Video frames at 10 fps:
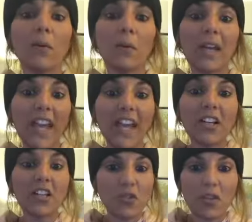we can't
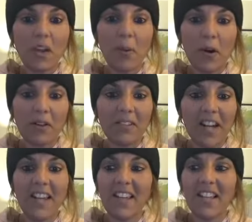control that part,
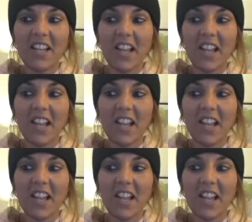right?